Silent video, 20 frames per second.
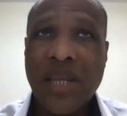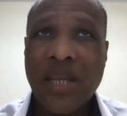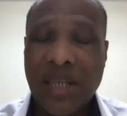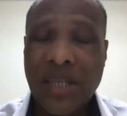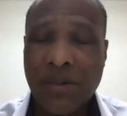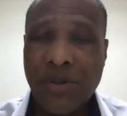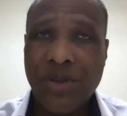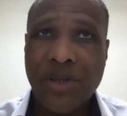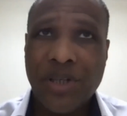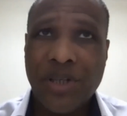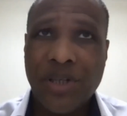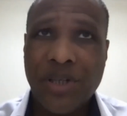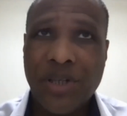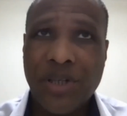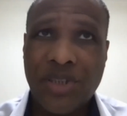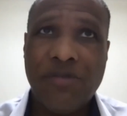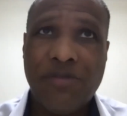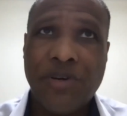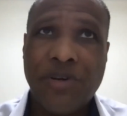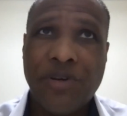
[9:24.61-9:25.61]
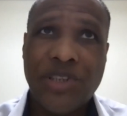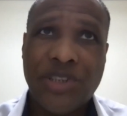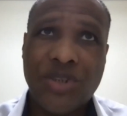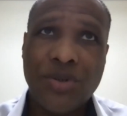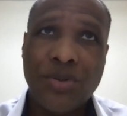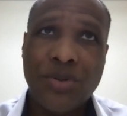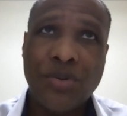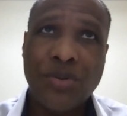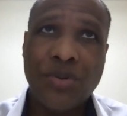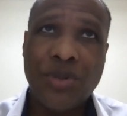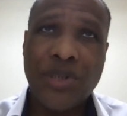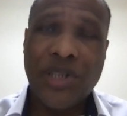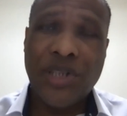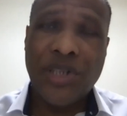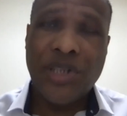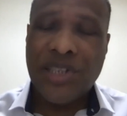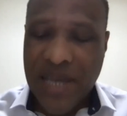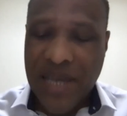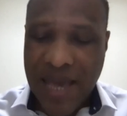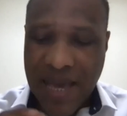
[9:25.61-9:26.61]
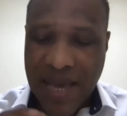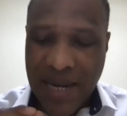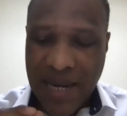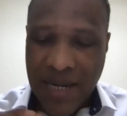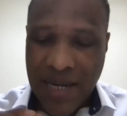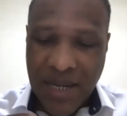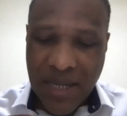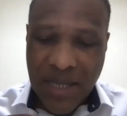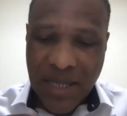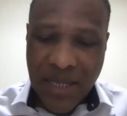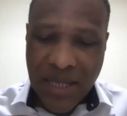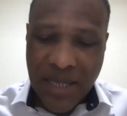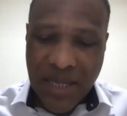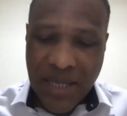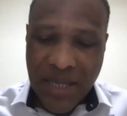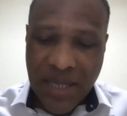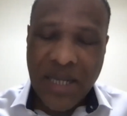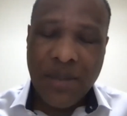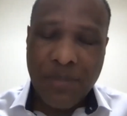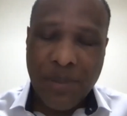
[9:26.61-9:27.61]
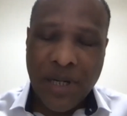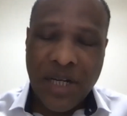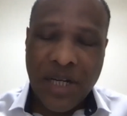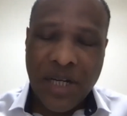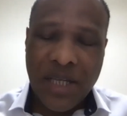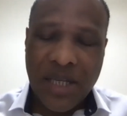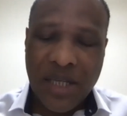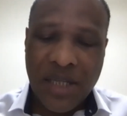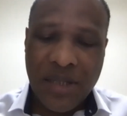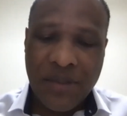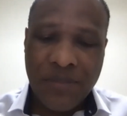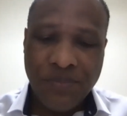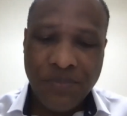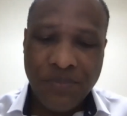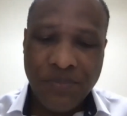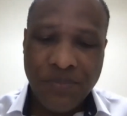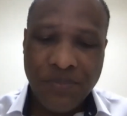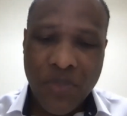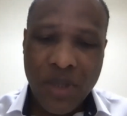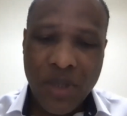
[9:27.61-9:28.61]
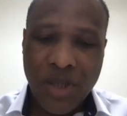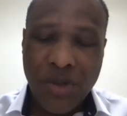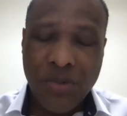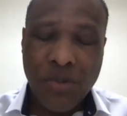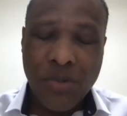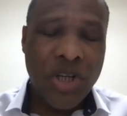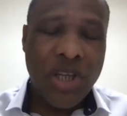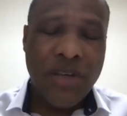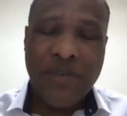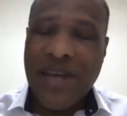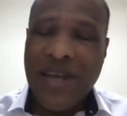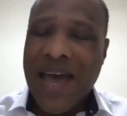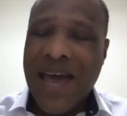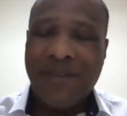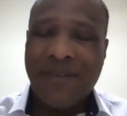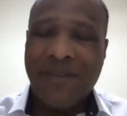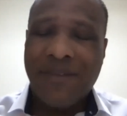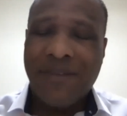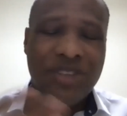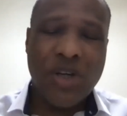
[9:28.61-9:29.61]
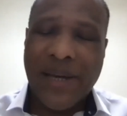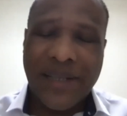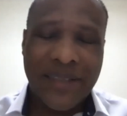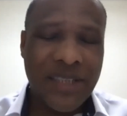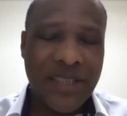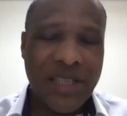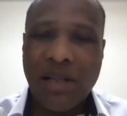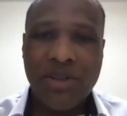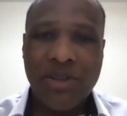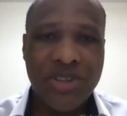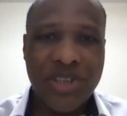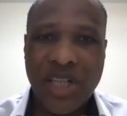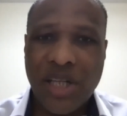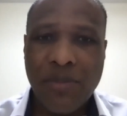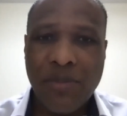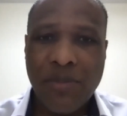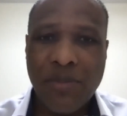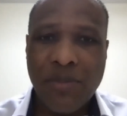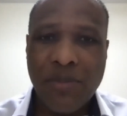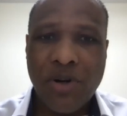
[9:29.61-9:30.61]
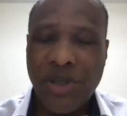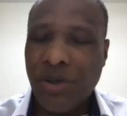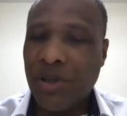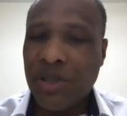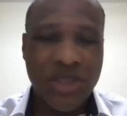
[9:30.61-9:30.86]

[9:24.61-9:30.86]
that I think what you're going to see very soon is that anybody, you won't even have to go back to dollars anymore.